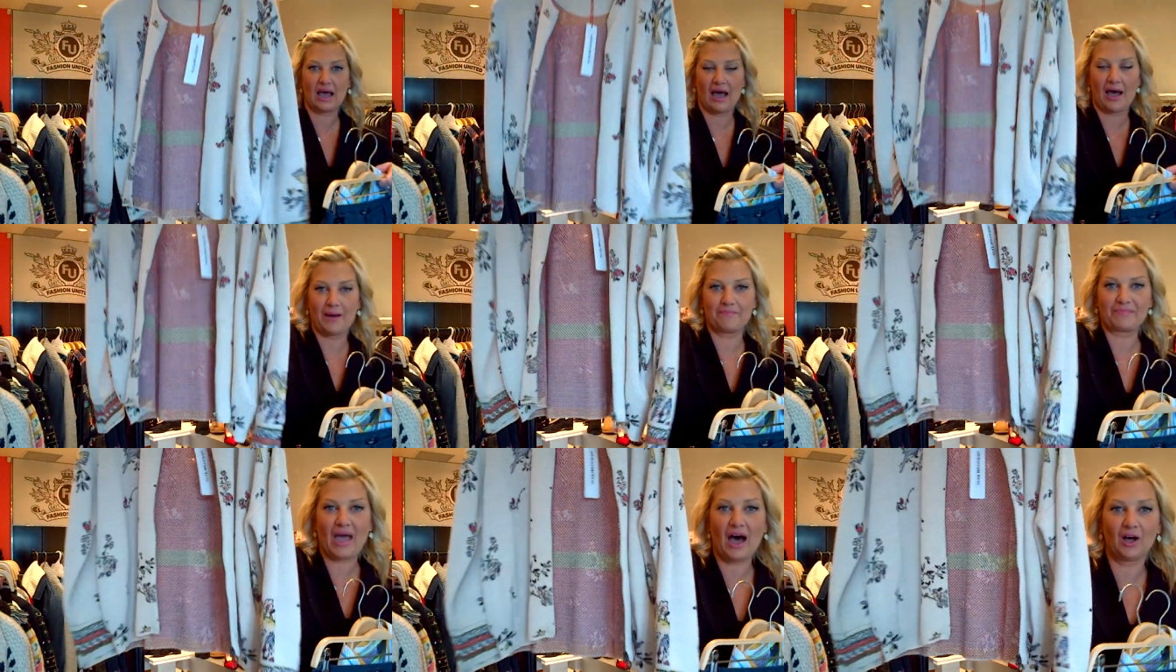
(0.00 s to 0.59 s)

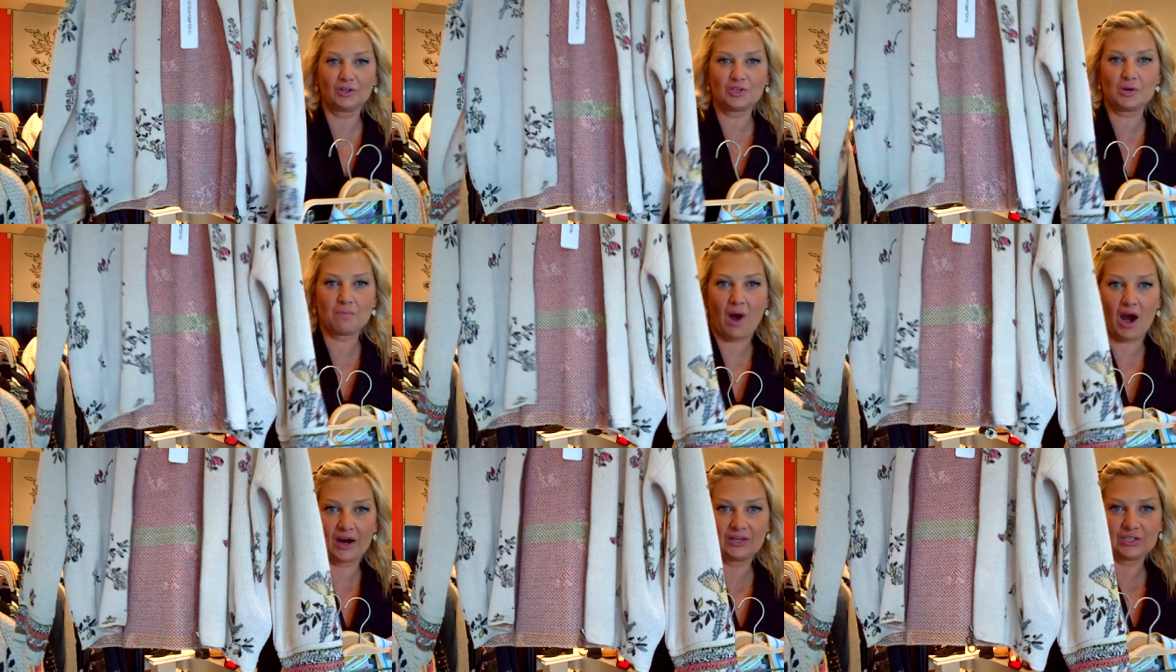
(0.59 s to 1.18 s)
um, Aldo
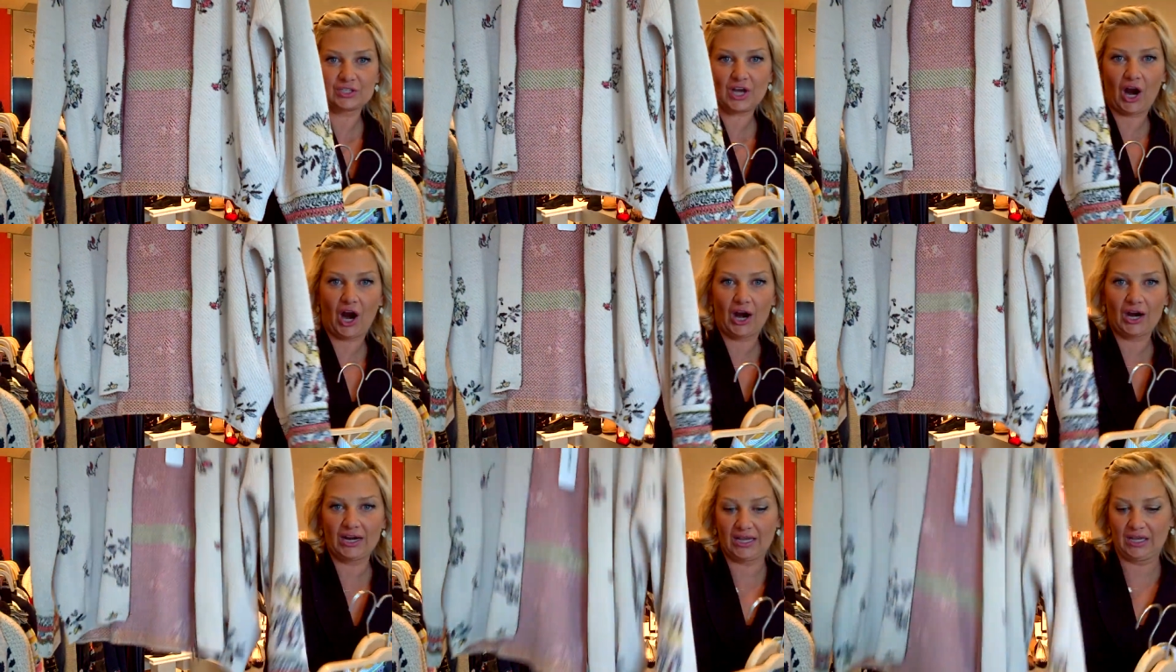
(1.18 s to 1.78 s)
Martins
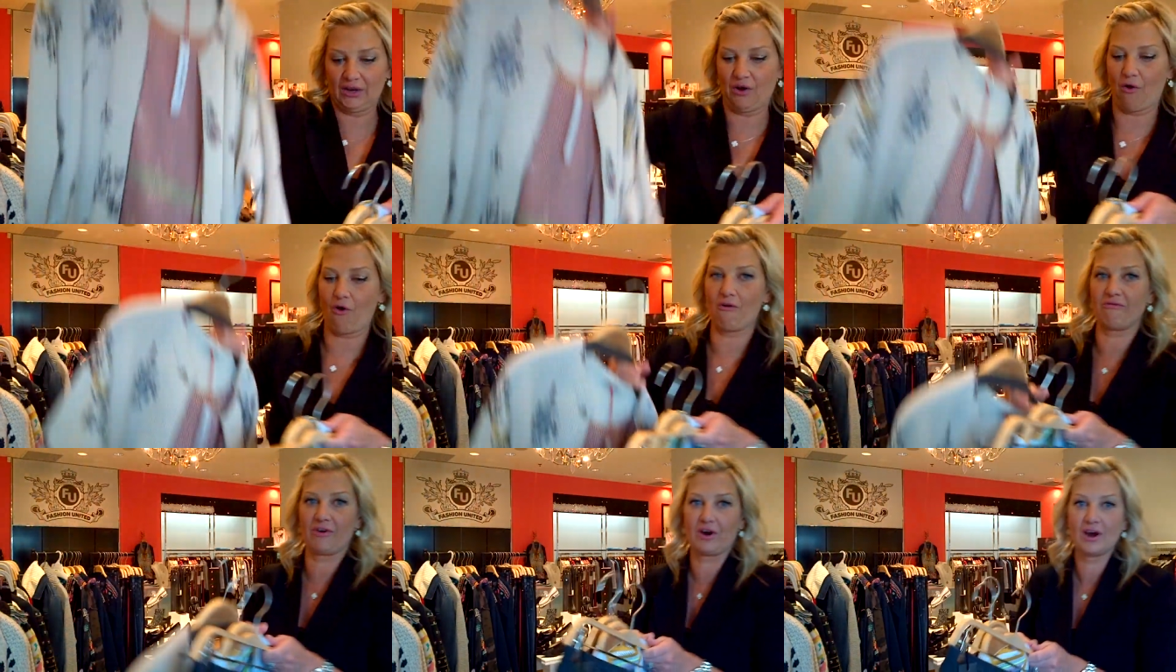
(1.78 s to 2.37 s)
cardigan
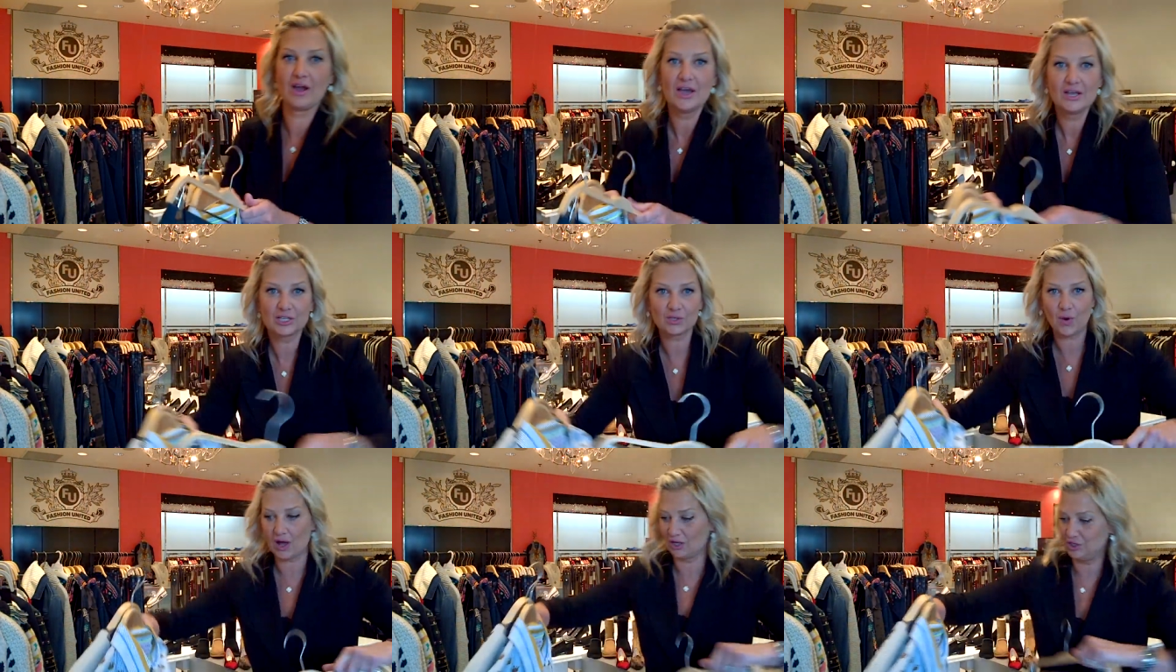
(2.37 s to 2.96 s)
over.
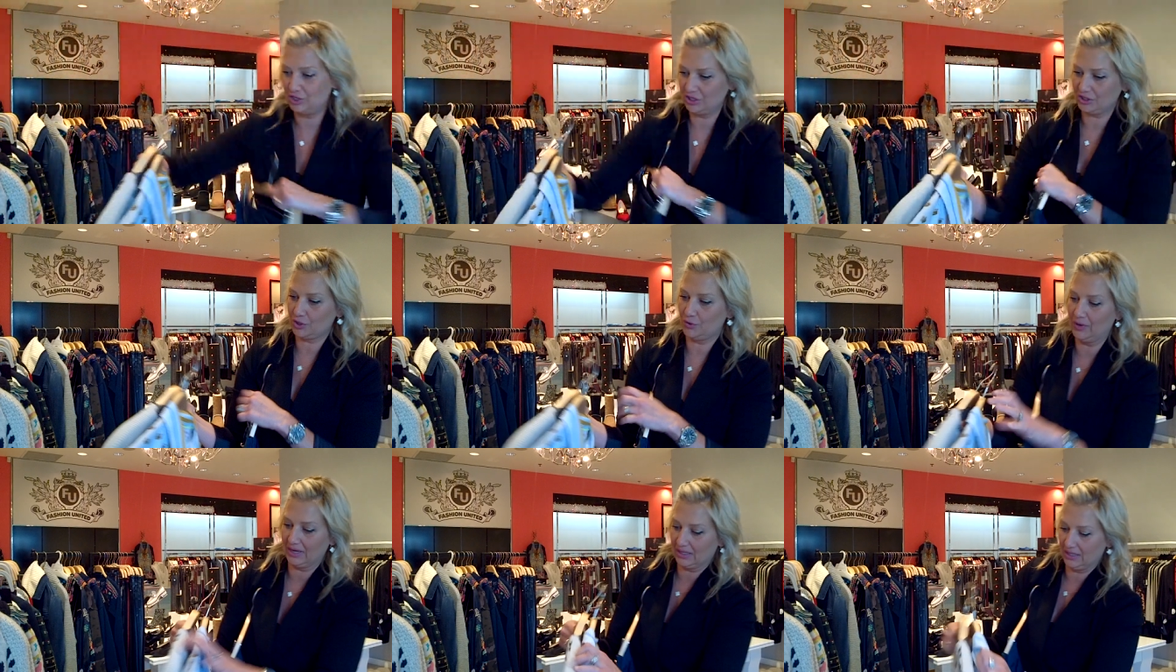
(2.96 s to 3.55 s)
So I'll just
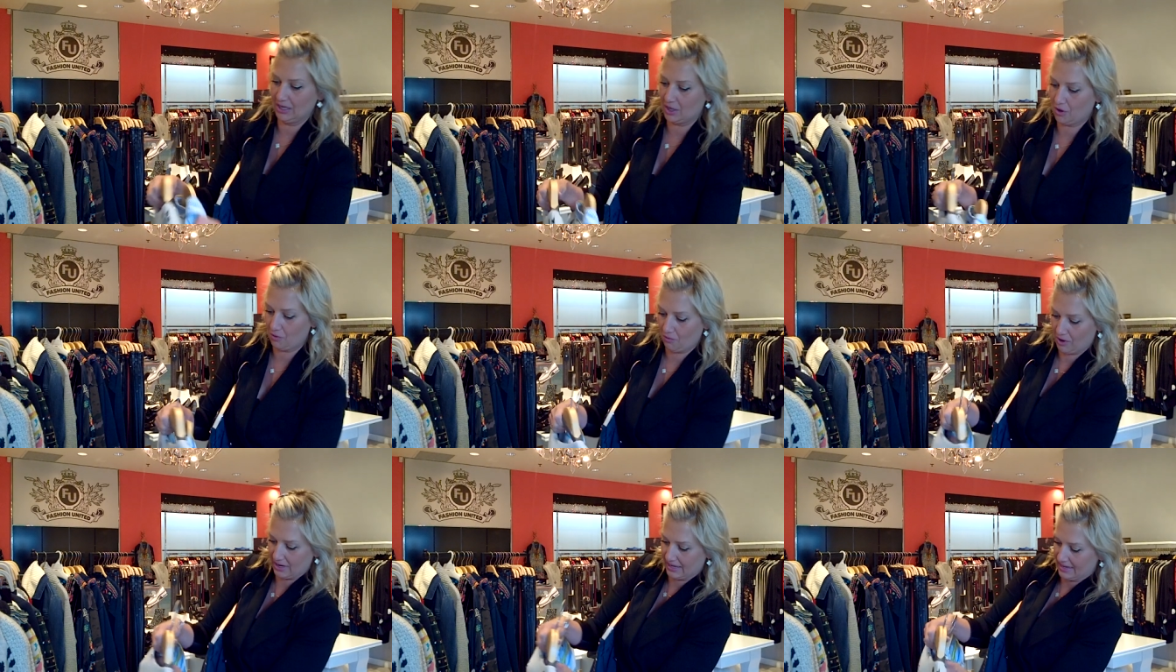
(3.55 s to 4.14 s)
quickly
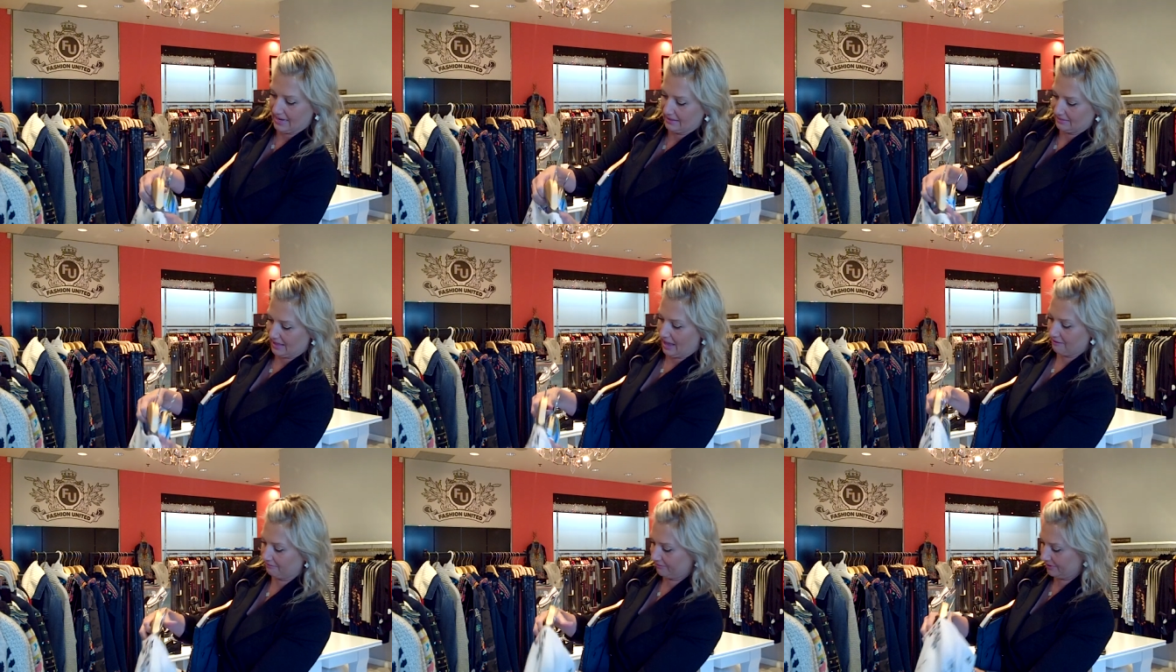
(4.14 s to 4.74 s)
coordinate
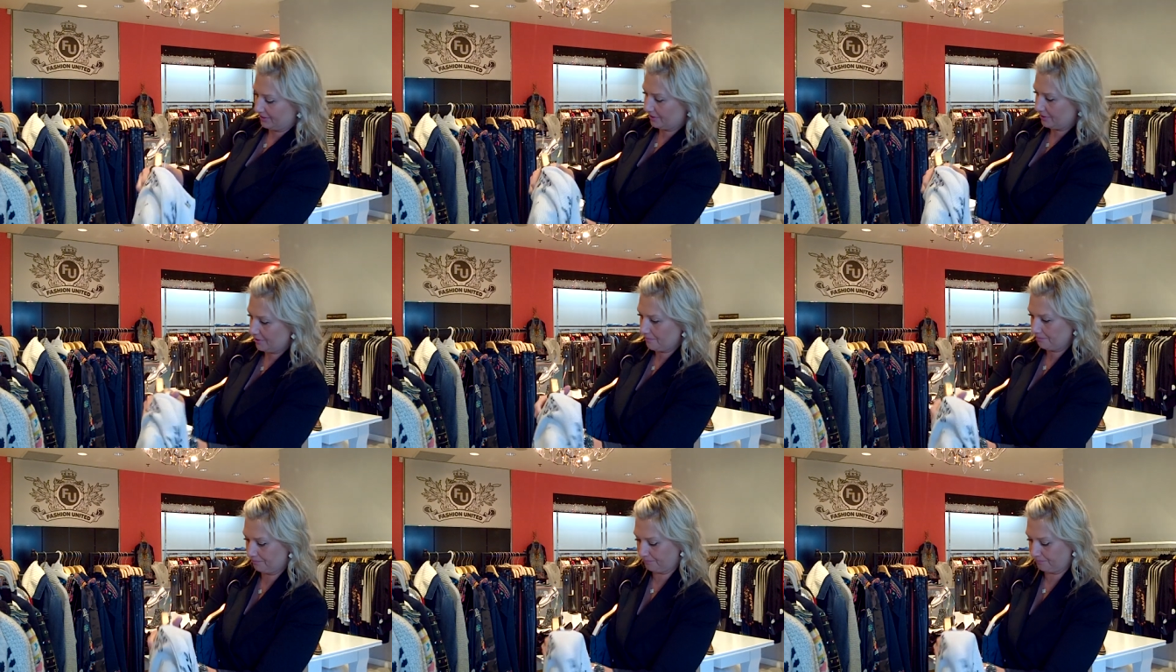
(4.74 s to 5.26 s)
that for you.